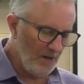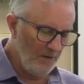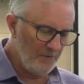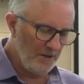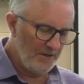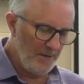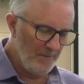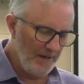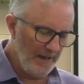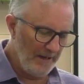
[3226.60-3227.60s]
of
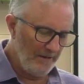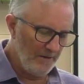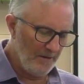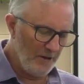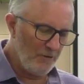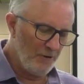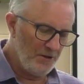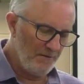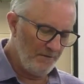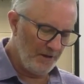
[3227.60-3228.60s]
Gethsemane, the
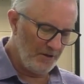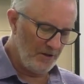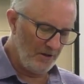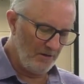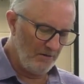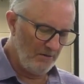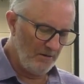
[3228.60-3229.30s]
crucifixion